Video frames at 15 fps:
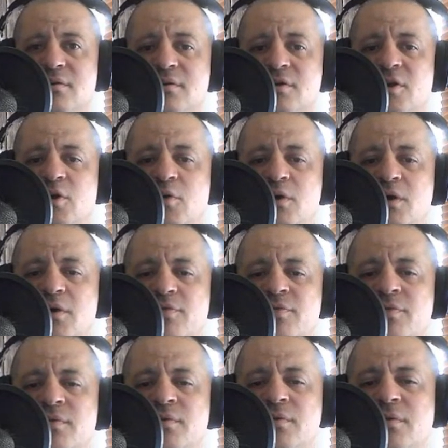you know,
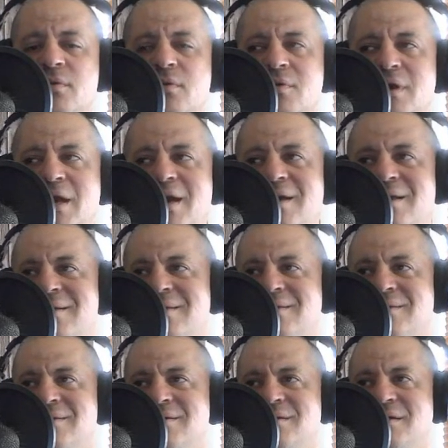and
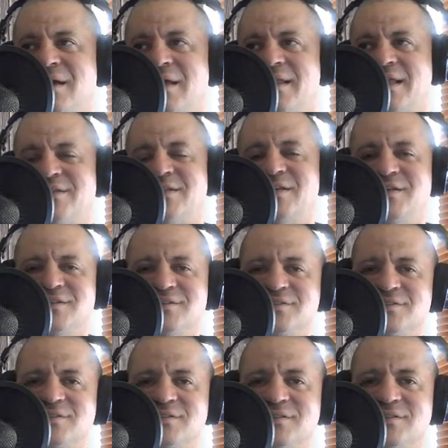they
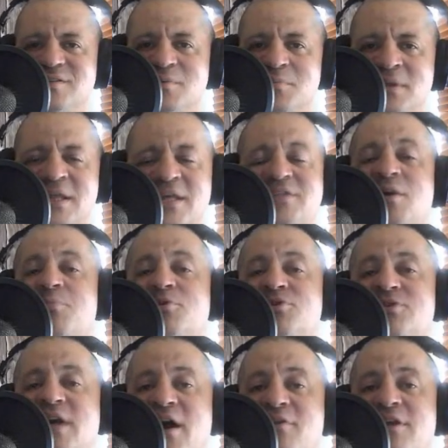didn't, but they
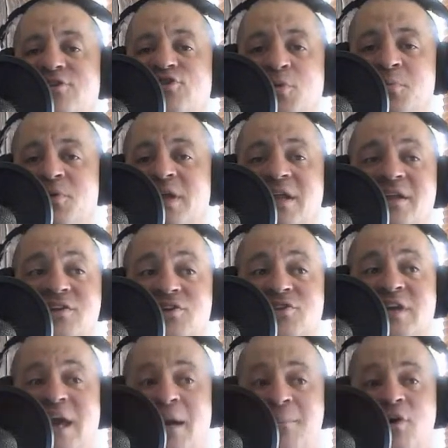doubled down, they tripled down, and
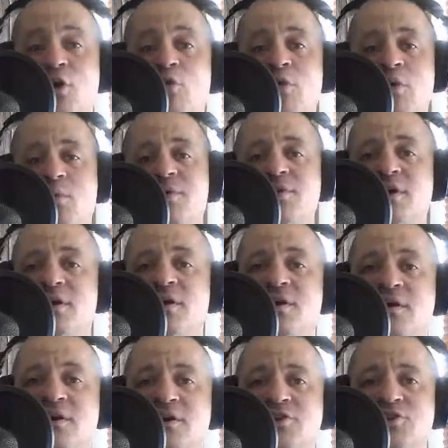just kept going with it
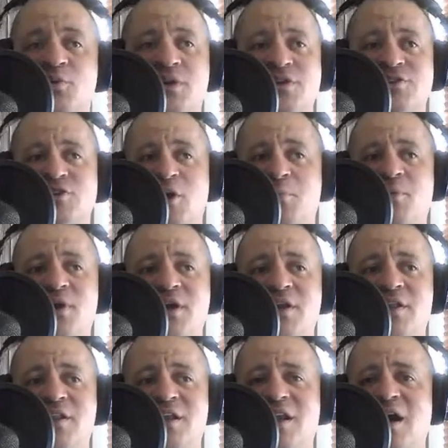to where they started bringing
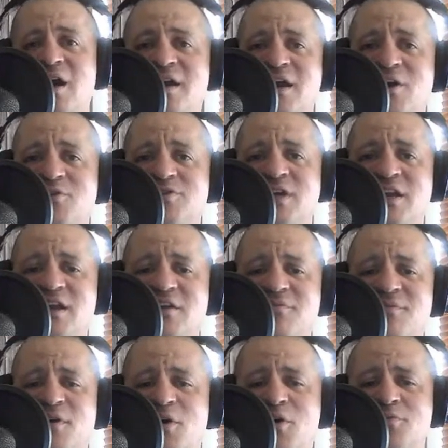in the knockouts, getting
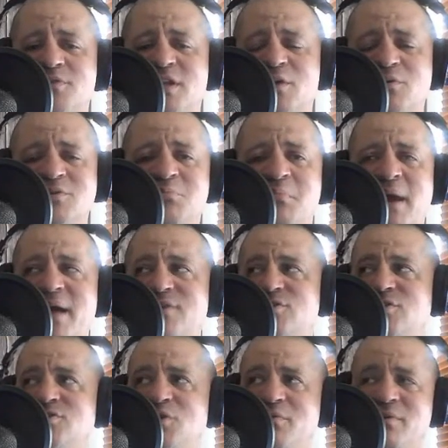involved, and there was
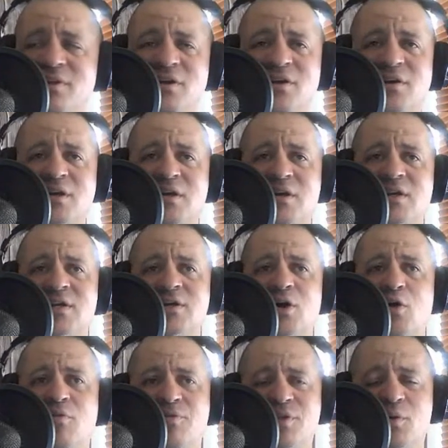matches over the
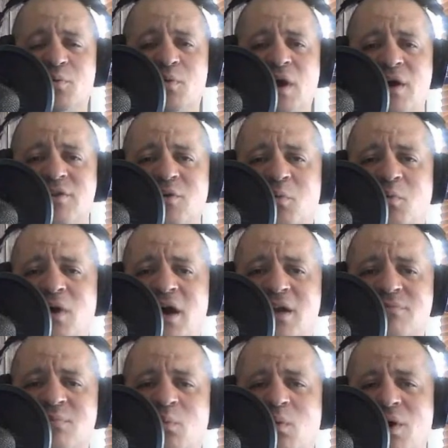wad
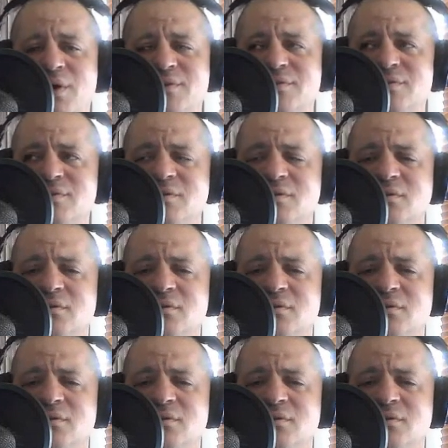of ones.